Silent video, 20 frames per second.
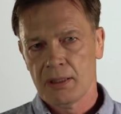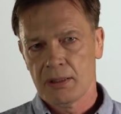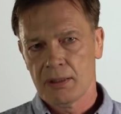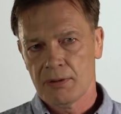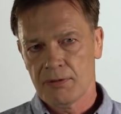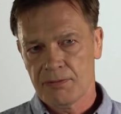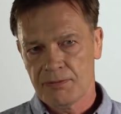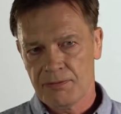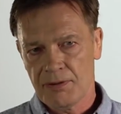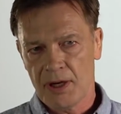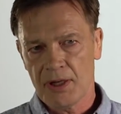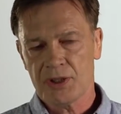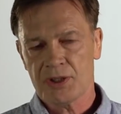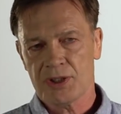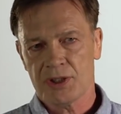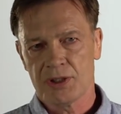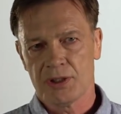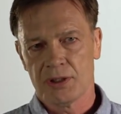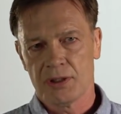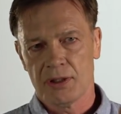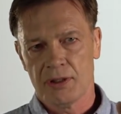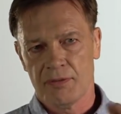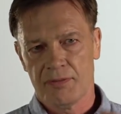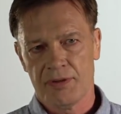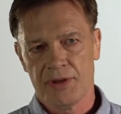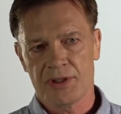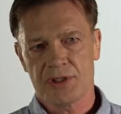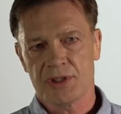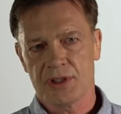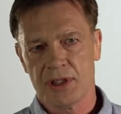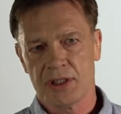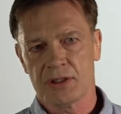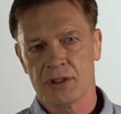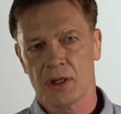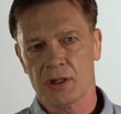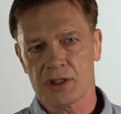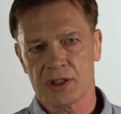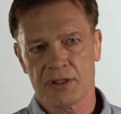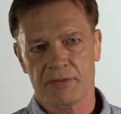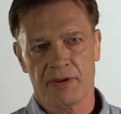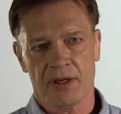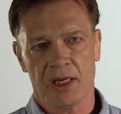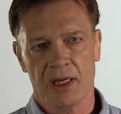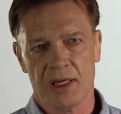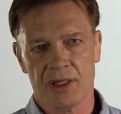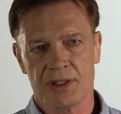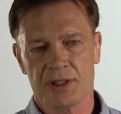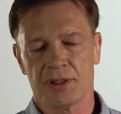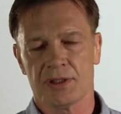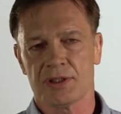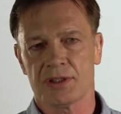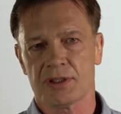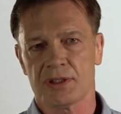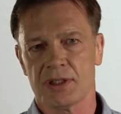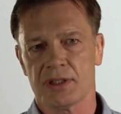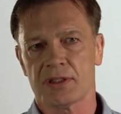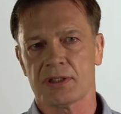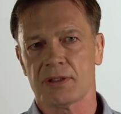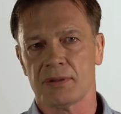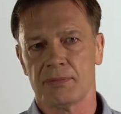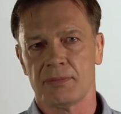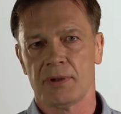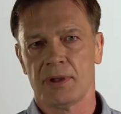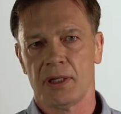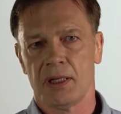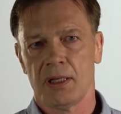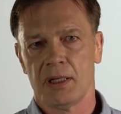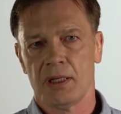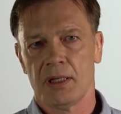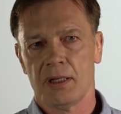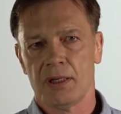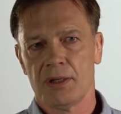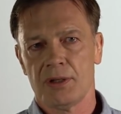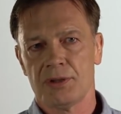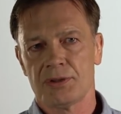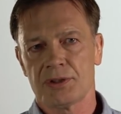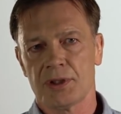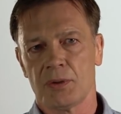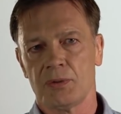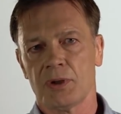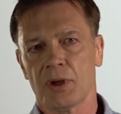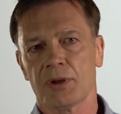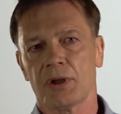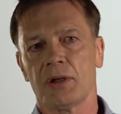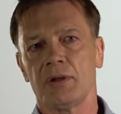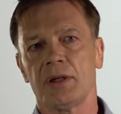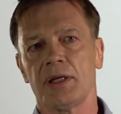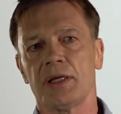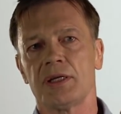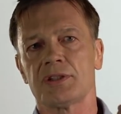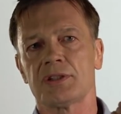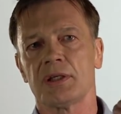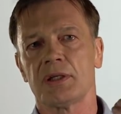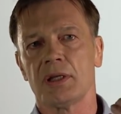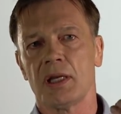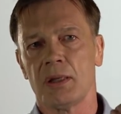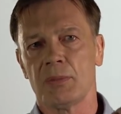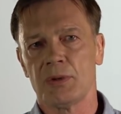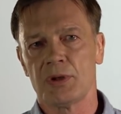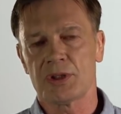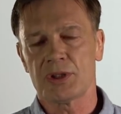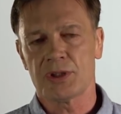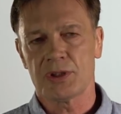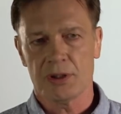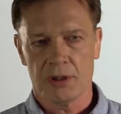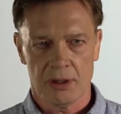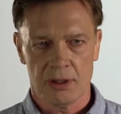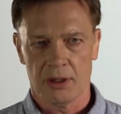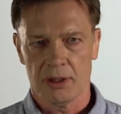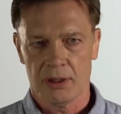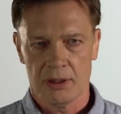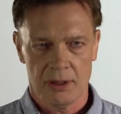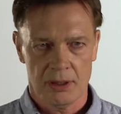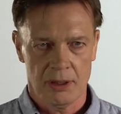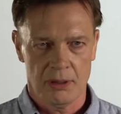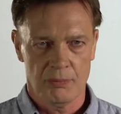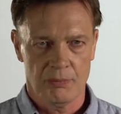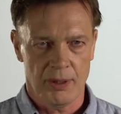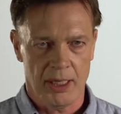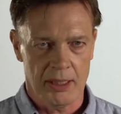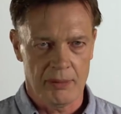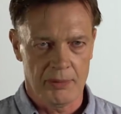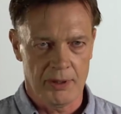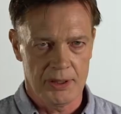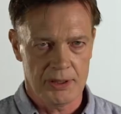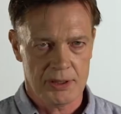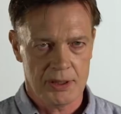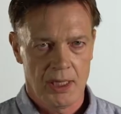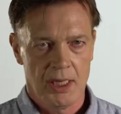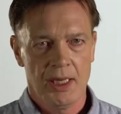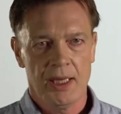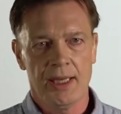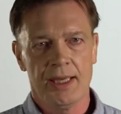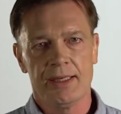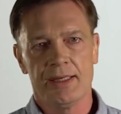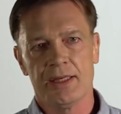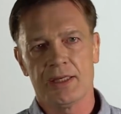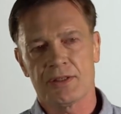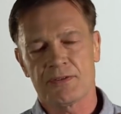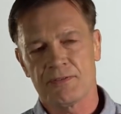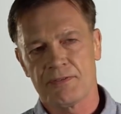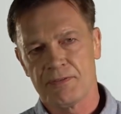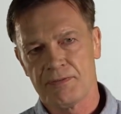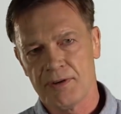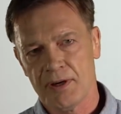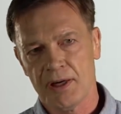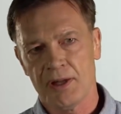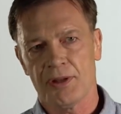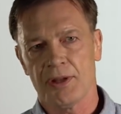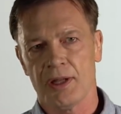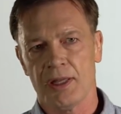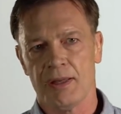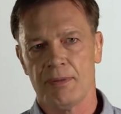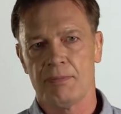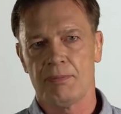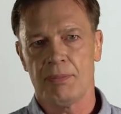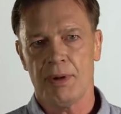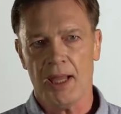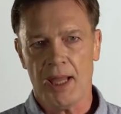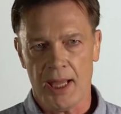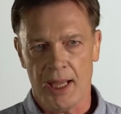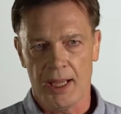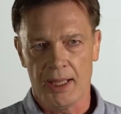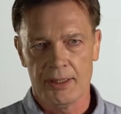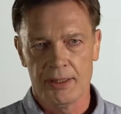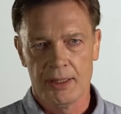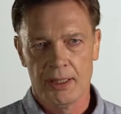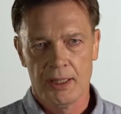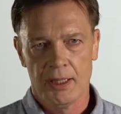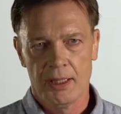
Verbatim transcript: the function of this detoxification system. So not only is it immature in babies, it is further impaired